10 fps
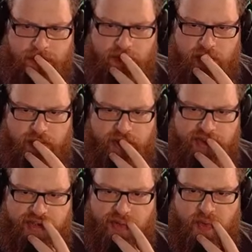
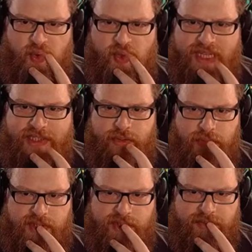Although, I do
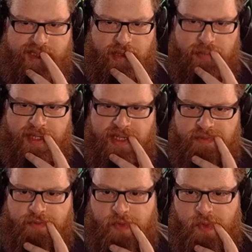want some to get up here
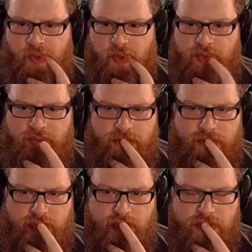for
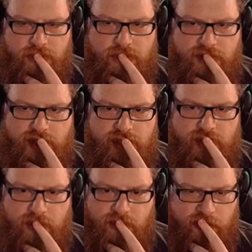
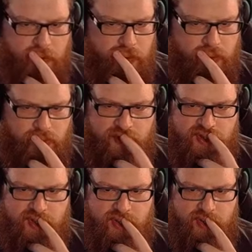
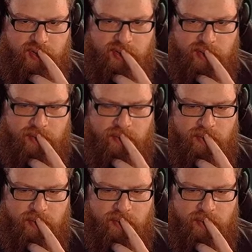tungsten.